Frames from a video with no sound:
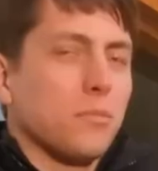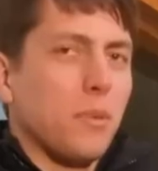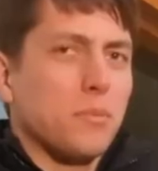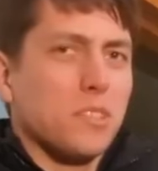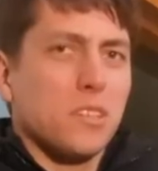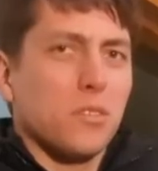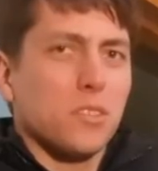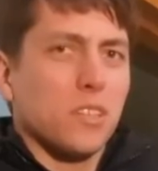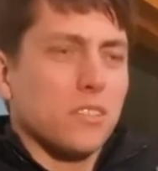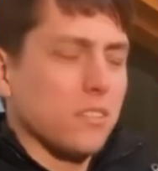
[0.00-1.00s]
Sometimes it sounds
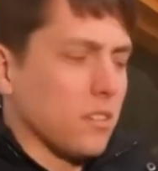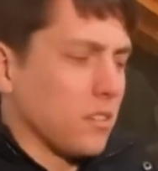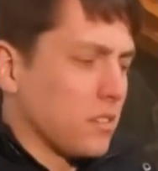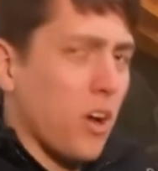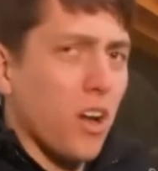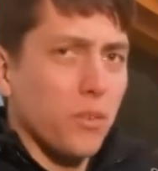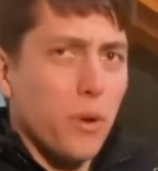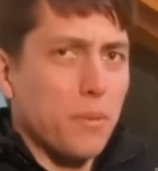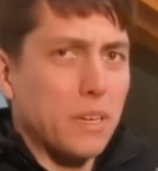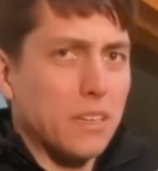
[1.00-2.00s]
like it's a frog
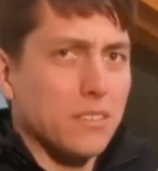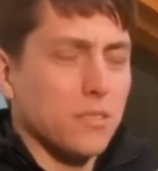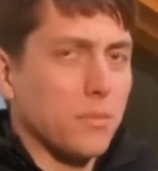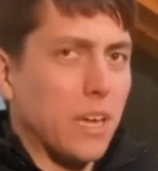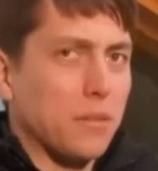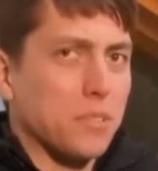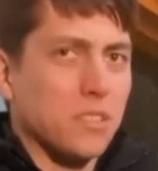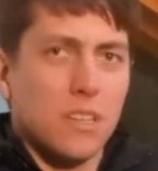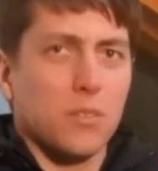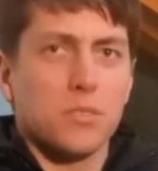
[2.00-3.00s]
riveting. Sometimes it
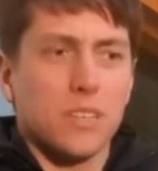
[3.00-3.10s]
sounds